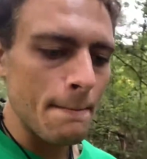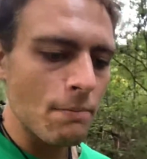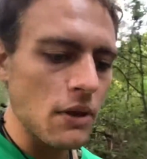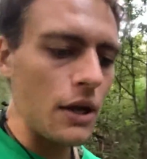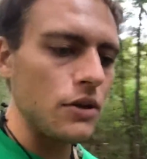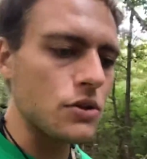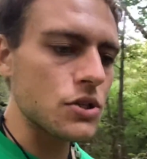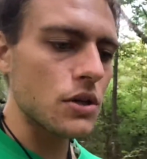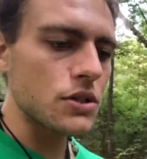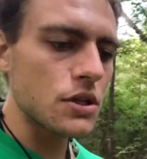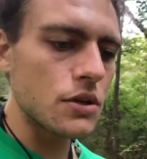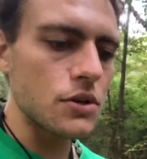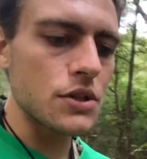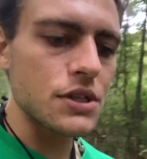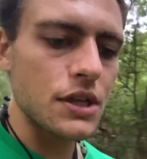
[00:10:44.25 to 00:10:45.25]
and you start to
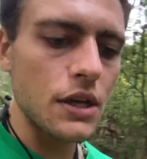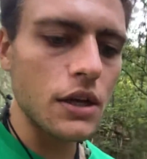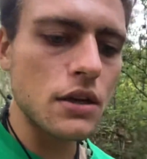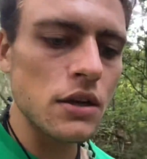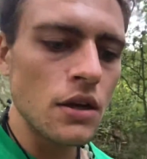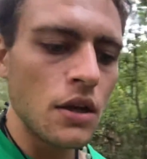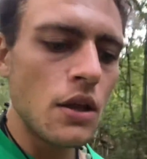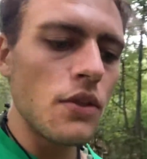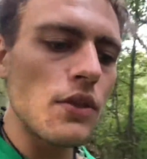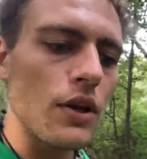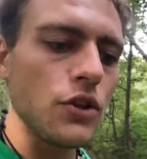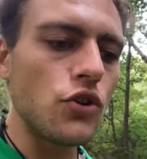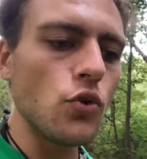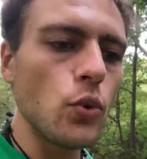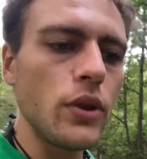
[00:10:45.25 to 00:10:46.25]
understand that
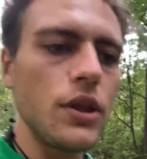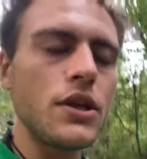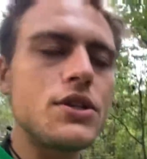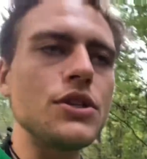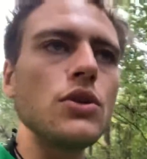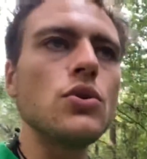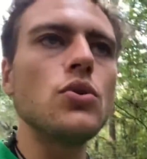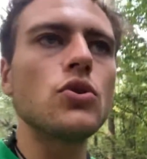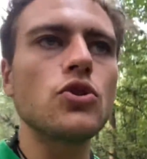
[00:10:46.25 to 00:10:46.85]
you really do